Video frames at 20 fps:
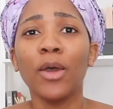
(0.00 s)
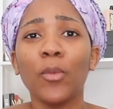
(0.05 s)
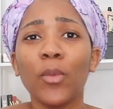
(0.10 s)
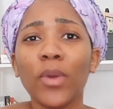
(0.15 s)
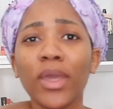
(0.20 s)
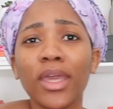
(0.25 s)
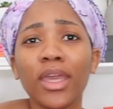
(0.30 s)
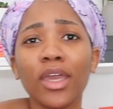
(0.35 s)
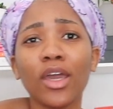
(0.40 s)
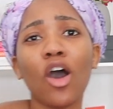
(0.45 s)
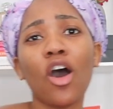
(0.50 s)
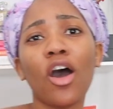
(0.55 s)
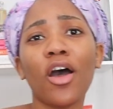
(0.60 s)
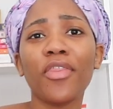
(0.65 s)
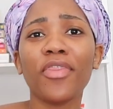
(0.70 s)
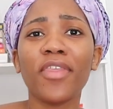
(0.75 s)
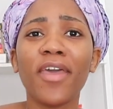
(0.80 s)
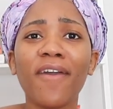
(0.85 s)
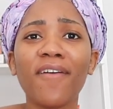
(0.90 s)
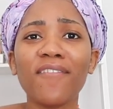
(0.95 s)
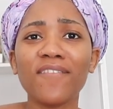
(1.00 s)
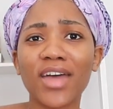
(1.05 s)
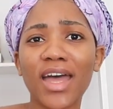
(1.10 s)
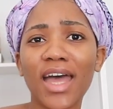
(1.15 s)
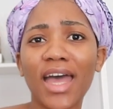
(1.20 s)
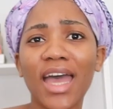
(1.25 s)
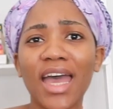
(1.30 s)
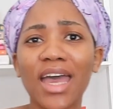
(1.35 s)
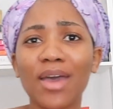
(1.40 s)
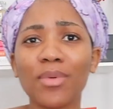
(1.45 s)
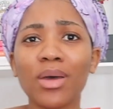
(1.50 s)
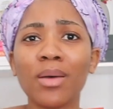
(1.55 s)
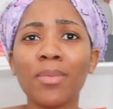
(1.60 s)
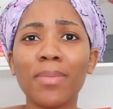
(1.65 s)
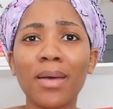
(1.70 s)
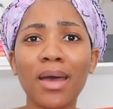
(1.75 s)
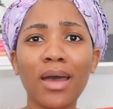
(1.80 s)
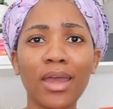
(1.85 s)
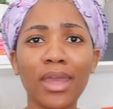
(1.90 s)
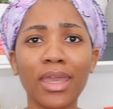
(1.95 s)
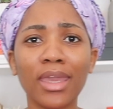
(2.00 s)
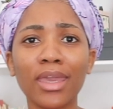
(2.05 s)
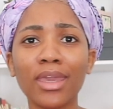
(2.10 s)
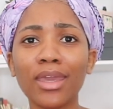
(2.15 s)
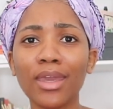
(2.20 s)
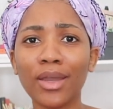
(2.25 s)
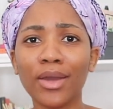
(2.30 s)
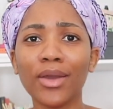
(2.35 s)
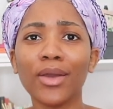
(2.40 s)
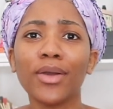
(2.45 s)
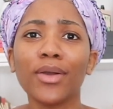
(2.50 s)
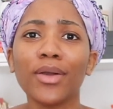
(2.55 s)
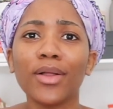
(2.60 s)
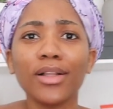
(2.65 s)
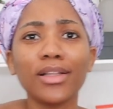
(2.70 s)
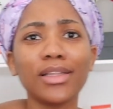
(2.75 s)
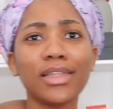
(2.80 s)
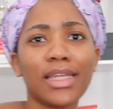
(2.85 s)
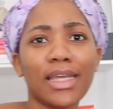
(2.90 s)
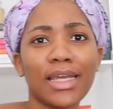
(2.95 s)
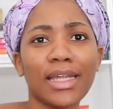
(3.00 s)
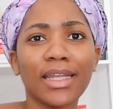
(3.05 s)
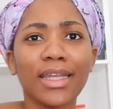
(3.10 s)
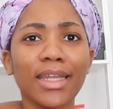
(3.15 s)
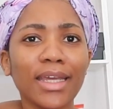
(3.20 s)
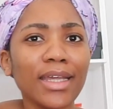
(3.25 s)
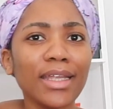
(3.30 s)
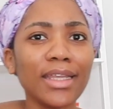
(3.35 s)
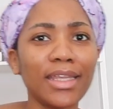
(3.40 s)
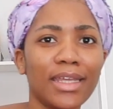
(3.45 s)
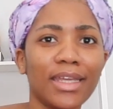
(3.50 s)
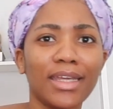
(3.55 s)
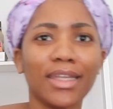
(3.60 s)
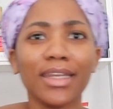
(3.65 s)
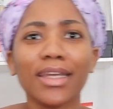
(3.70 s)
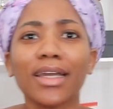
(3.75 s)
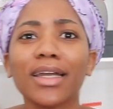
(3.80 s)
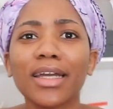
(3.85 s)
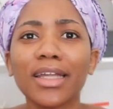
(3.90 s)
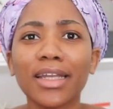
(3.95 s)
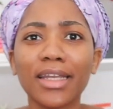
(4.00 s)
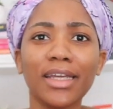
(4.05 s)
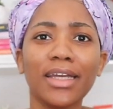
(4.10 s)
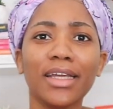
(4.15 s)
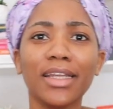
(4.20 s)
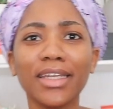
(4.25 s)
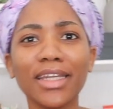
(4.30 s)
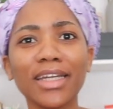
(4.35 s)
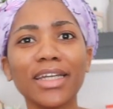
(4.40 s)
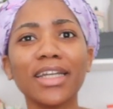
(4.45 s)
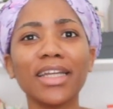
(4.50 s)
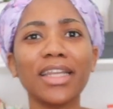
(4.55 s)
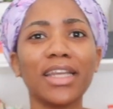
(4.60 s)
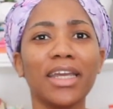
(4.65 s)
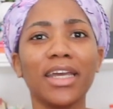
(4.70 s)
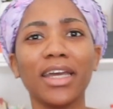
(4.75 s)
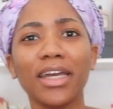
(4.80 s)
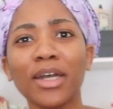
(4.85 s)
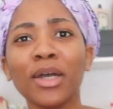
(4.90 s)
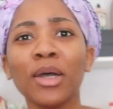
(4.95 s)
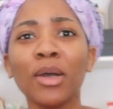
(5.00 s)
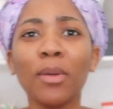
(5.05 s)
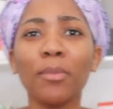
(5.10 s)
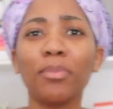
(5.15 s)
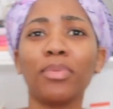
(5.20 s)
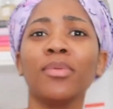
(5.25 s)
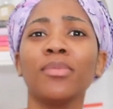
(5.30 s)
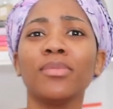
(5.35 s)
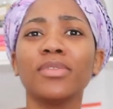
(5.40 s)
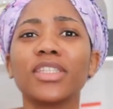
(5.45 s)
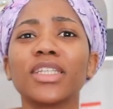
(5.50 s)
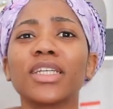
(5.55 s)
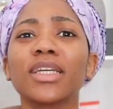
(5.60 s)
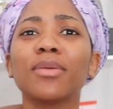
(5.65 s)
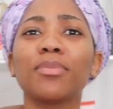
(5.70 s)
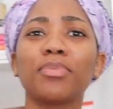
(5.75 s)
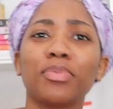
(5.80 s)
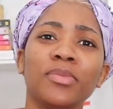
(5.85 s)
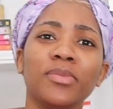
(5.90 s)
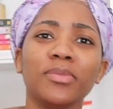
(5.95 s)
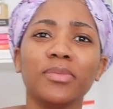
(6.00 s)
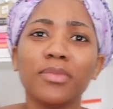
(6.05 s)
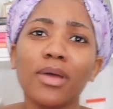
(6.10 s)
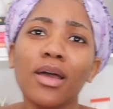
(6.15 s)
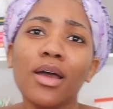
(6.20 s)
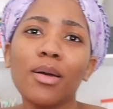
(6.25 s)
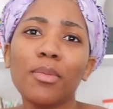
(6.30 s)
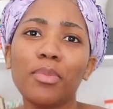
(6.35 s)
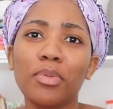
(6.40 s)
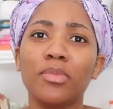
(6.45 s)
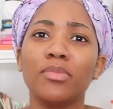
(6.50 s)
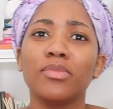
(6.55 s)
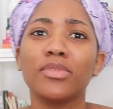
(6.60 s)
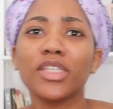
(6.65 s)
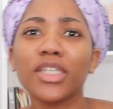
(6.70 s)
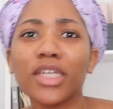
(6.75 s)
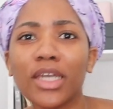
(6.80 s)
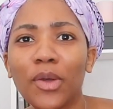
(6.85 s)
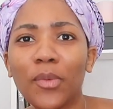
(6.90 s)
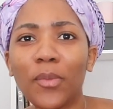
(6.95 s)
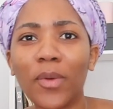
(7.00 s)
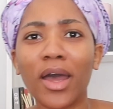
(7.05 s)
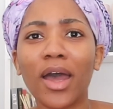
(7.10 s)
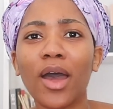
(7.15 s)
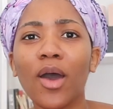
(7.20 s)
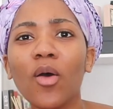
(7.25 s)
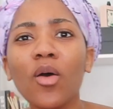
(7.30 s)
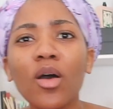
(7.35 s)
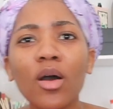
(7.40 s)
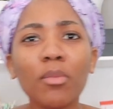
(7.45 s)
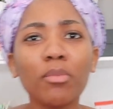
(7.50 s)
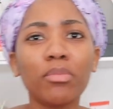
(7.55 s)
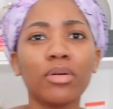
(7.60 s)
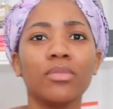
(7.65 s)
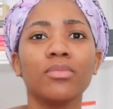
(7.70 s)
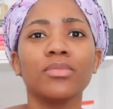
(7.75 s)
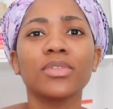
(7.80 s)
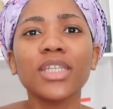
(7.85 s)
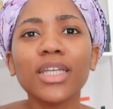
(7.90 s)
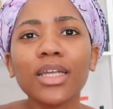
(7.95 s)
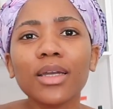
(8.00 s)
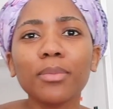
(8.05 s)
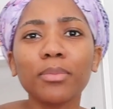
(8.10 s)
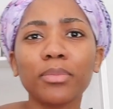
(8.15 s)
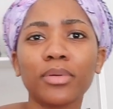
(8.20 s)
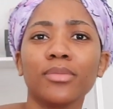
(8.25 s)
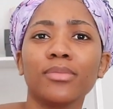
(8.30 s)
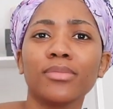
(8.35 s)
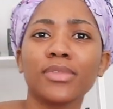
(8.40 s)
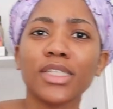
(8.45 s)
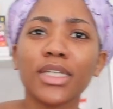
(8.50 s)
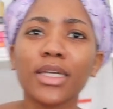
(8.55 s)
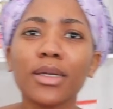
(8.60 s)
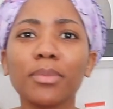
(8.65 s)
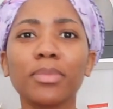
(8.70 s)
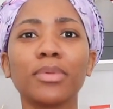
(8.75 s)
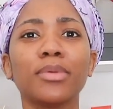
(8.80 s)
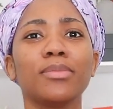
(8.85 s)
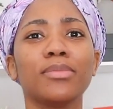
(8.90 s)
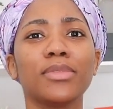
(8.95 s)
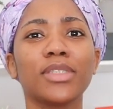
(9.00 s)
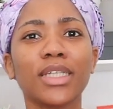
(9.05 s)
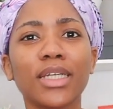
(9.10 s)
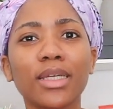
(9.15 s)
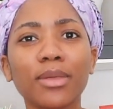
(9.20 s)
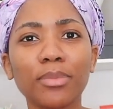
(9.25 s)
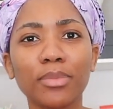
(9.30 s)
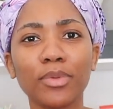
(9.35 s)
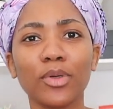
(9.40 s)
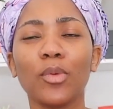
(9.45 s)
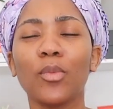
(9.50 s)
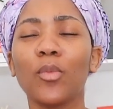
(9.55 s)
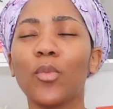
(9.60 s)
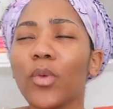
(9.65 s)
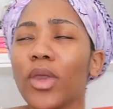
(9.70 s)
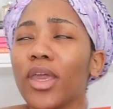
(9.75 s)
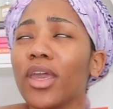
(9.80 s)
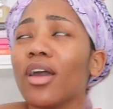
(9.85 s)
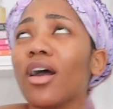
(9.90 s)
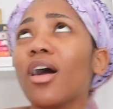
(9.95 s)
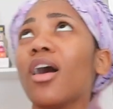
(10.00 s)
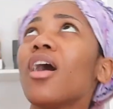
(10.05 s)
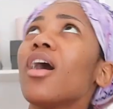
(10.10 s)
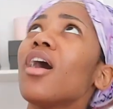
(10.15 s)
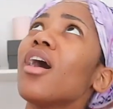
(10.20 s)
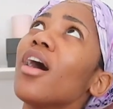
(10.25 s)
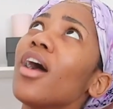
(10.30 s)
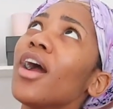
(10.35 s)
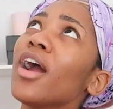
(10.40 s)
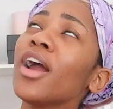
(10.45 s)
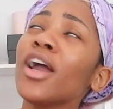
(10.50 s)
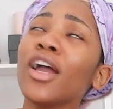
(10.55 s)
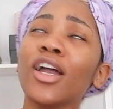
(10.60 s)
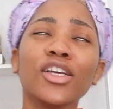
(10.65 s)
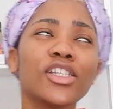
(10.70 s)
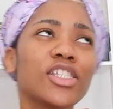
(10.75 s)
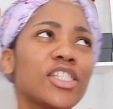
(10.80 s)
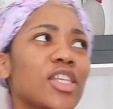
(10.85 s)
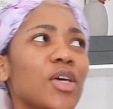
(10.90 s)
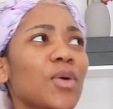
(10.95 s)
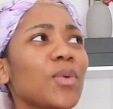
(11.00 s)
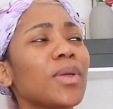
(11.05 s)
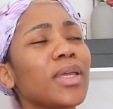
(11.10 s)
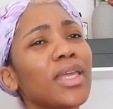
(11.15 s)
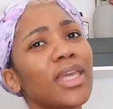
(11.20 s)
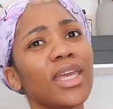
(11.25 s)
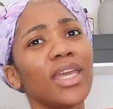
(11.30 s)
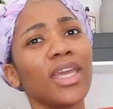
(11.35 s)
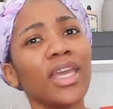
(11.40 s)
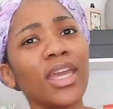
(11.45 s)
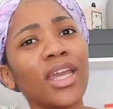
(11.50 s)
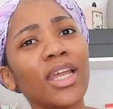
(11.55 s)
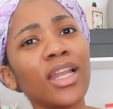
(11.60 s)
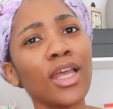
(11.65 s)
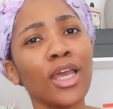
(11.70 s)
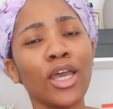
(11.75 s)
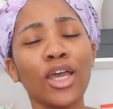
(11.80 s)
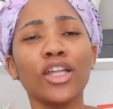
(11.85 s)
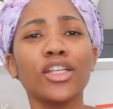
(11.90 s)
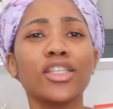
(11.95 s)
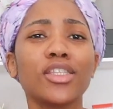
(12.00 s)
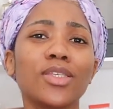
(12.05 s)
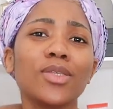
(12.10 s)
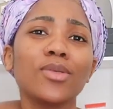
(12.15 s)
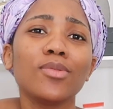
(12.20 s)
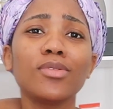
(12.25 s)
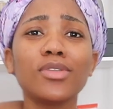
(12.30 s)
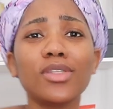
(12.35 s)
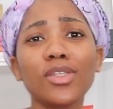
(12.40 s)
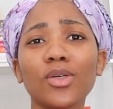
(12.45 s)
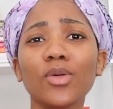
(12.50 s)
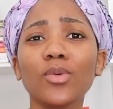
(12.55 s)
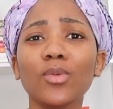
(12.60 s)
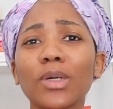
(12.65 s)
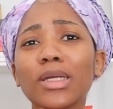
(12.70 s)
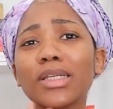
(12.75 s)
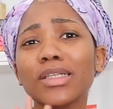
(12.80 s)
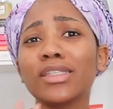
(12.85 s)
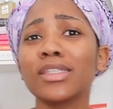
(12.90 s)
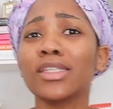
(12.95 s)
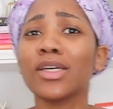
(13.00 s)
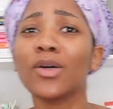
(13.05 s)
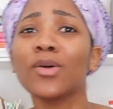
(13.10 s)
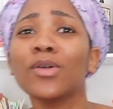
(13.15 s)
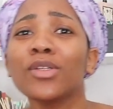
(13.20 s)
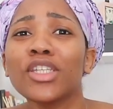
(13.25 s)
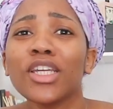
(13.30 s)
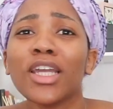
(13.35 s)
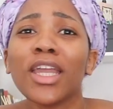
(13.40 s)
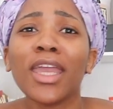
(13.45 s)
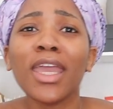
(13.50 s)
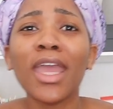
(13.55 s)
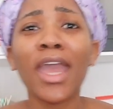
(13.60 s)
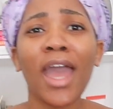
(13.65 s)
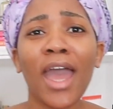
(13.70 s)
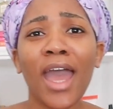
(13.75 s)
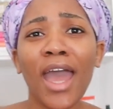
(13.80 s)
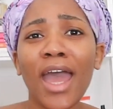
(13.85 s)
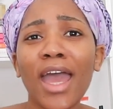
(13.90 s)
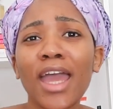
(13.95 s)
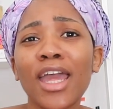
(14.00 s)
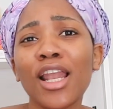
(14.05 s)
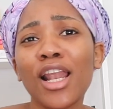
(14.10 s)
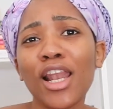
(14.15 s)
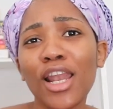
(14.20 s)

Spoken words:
We on that vibe about Egirl. Na na na na na na na. Boom chicka boom, boom chicka wow, boom chicka boom chicka boom chicka boom. We are so keen to do what Doja Cat